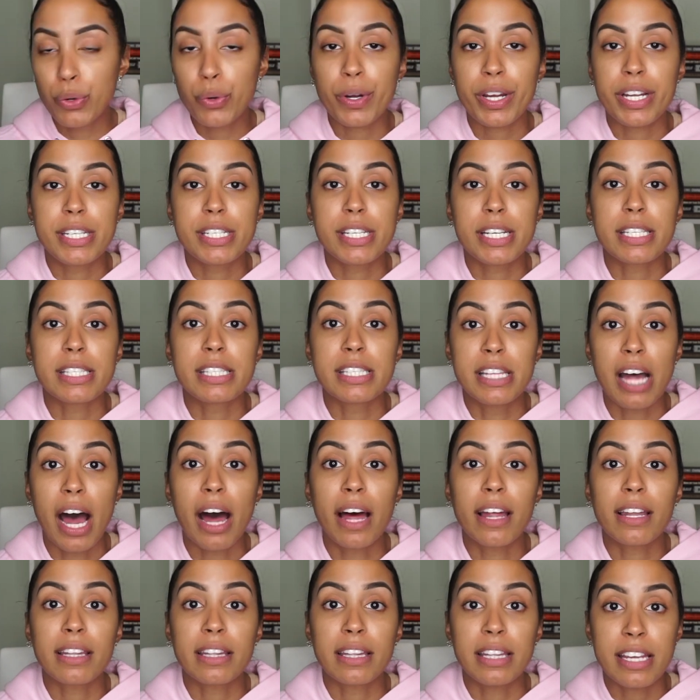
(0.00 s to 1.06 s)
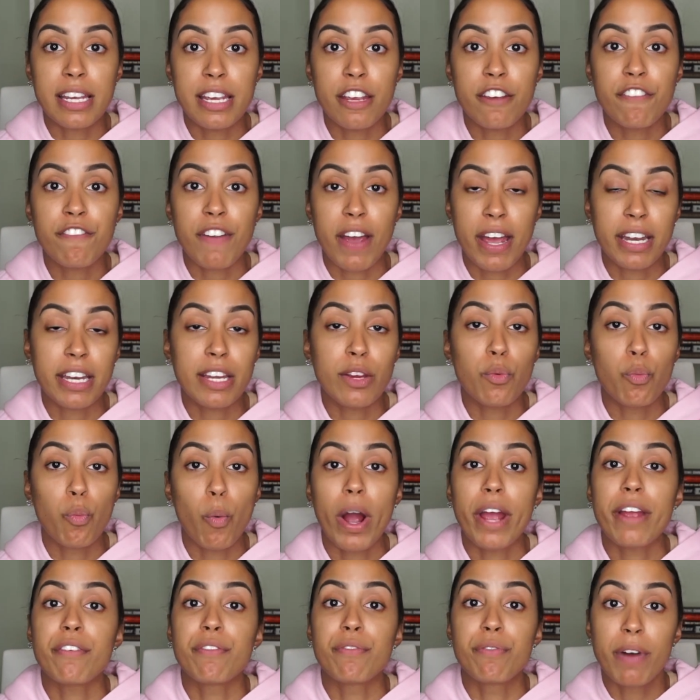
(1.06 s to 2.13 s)
It does not leave any
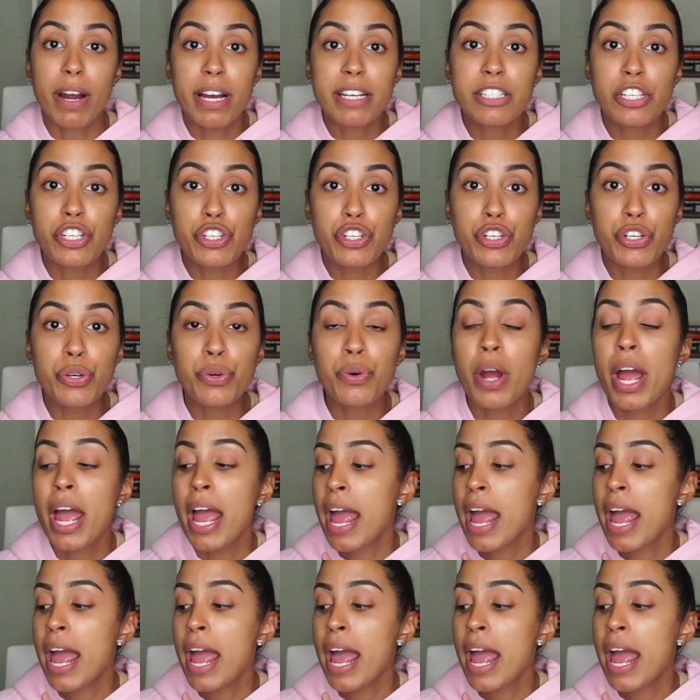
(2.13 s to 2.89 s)
white residue,